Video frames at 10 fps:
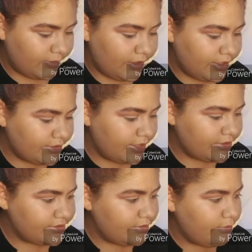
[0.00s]
Gonna take
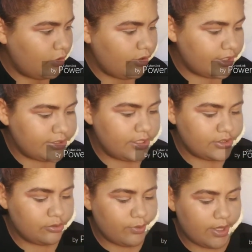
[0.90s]
some more
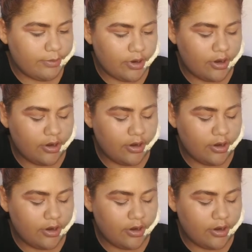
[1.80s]
tissue paper.